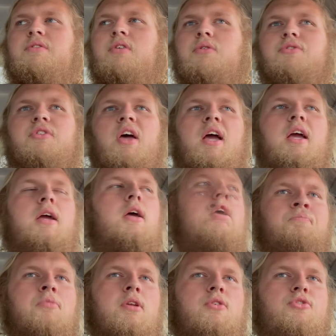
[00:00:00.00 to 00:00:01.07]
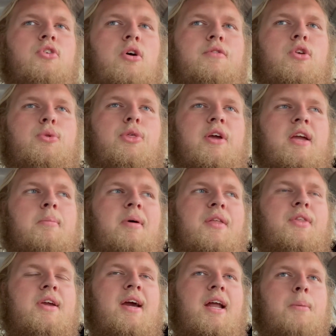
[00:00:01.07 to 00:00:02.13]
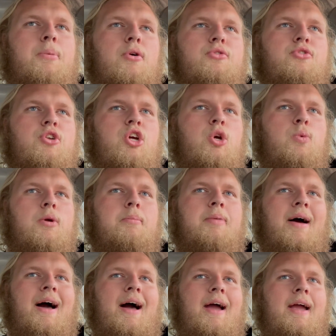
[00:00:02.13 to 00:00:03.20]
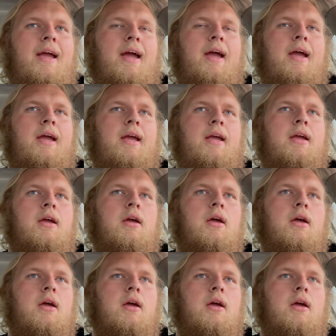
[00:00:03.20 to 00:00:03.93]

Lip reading: So if you think about the kind of person who would buy a